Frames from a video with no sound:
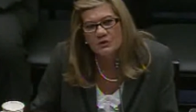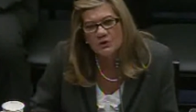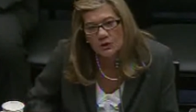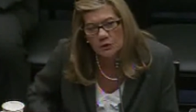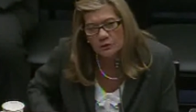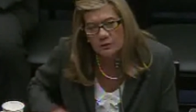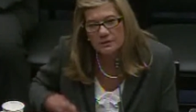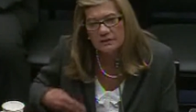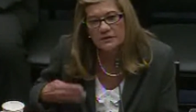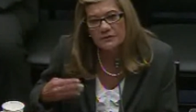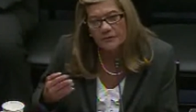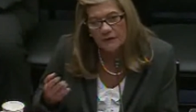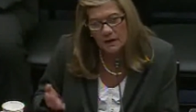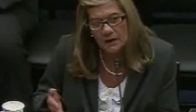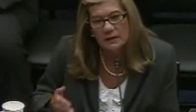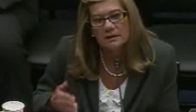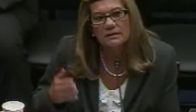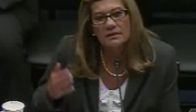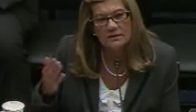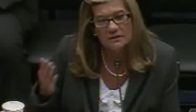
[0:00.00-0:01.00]
Children's
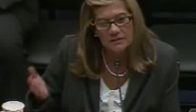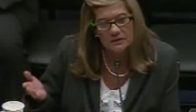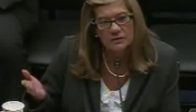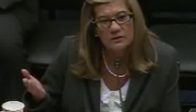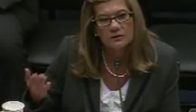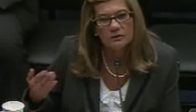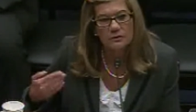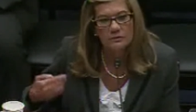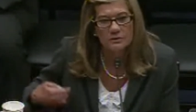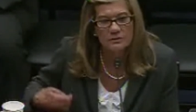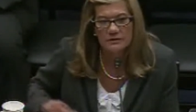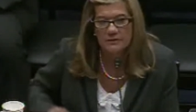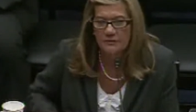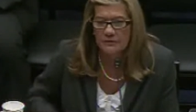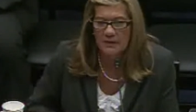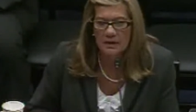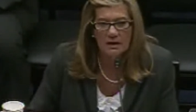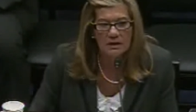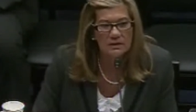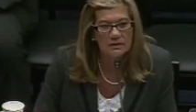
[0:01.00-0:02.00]
Fund is a children's
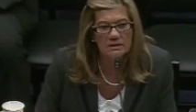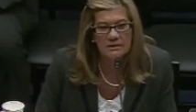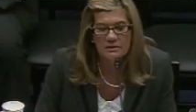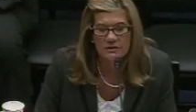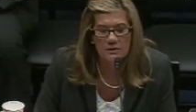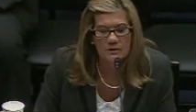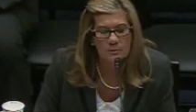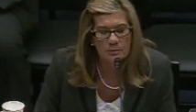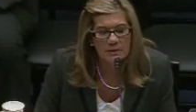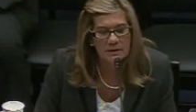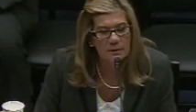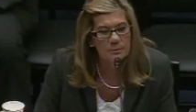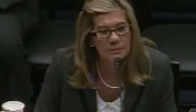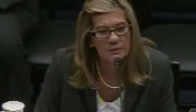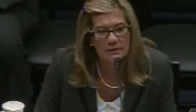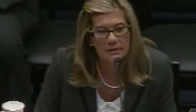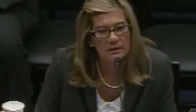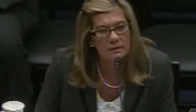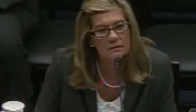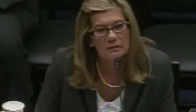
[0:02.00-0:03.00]
fund. It shouldn't be a
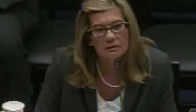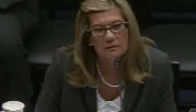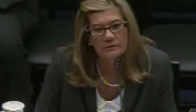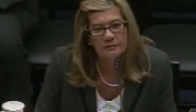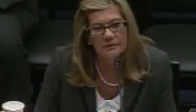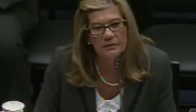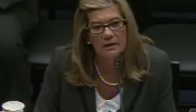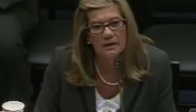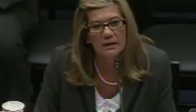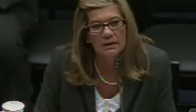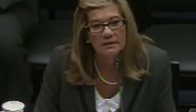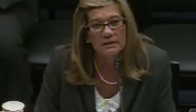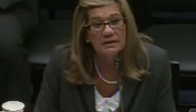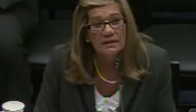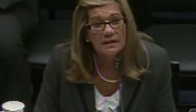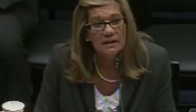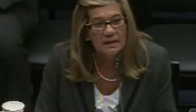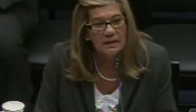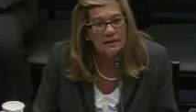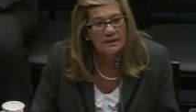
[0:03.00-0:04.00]
political fund.
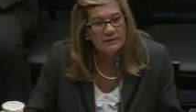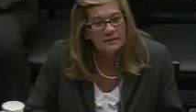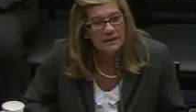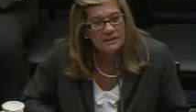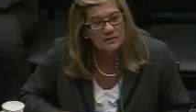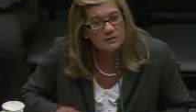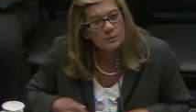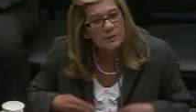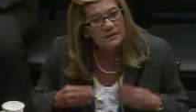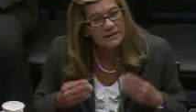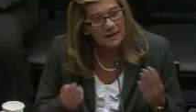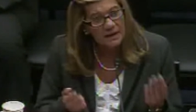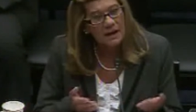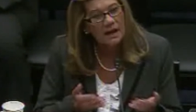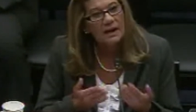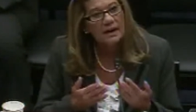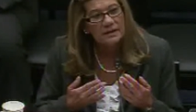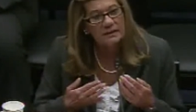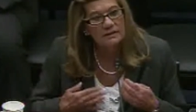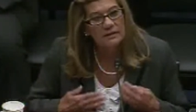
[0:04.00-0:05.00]
And that's So you
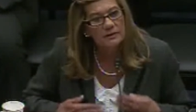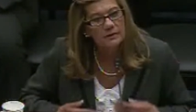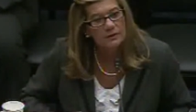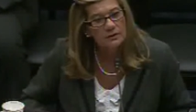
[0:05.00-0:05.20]
didn't know